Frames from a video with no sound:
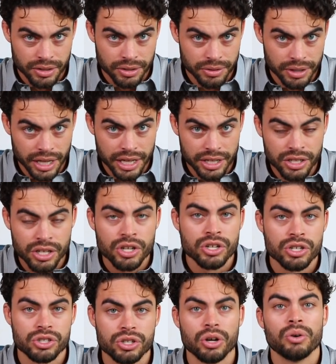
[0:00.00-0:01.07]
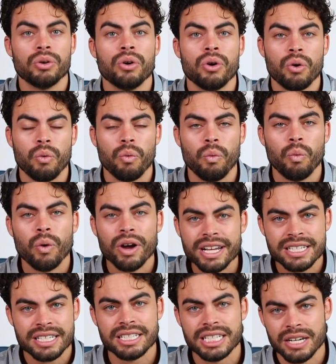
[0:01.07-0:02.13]
Okay, so what
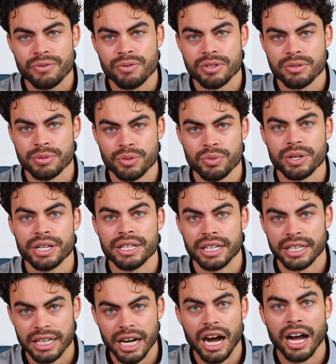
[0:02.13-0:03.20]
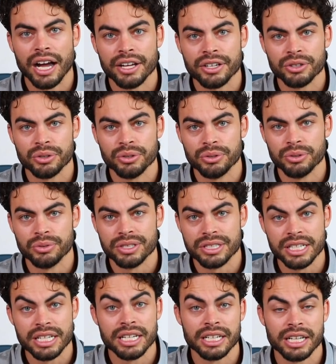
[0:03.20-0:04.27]
is the difference between a guy who is
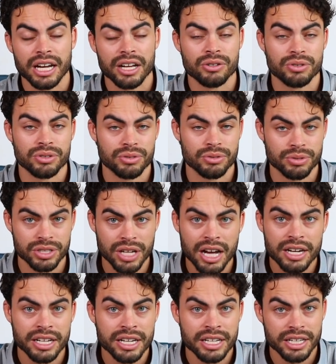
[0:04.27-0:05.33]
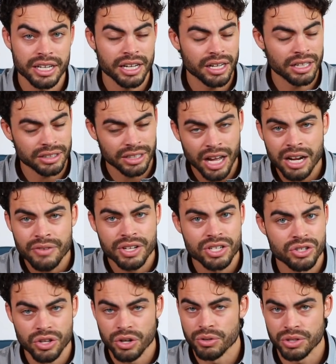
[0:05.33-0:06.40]
needy and a guy who's not needy? A lot of it's
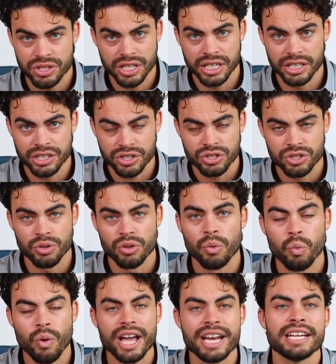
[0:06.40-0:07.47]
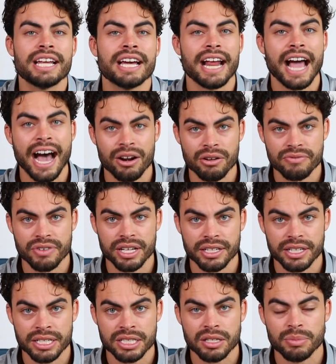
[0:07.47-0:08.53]
those things. So the way to get out of it
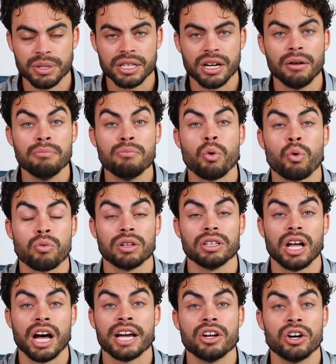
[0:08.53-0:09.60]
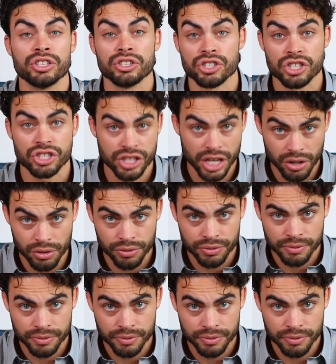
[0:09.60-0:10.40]
is to become more reliant on yourself.